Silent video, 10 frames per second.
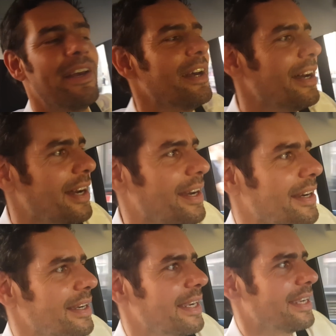
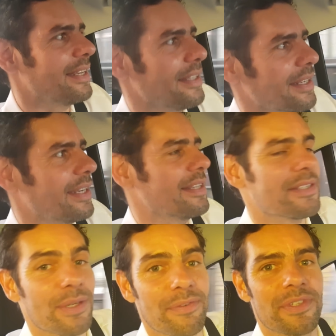uh, in in
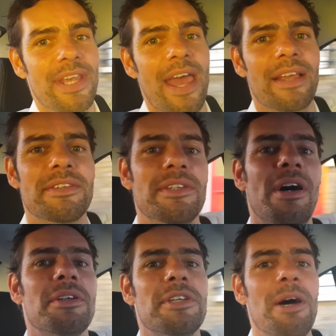sort of tech
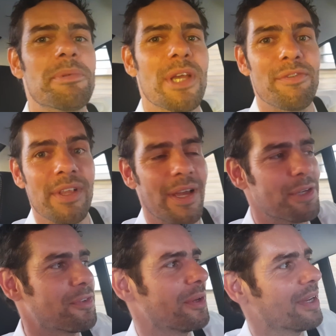startups over the
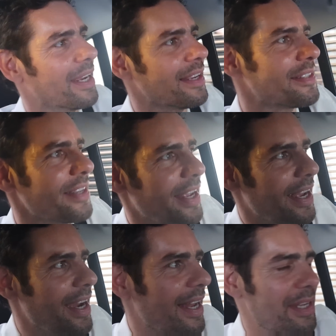last few years
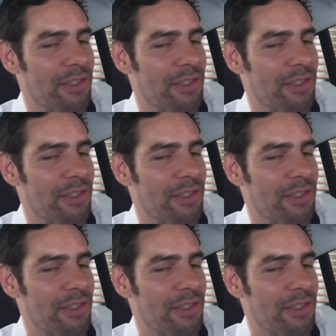and it's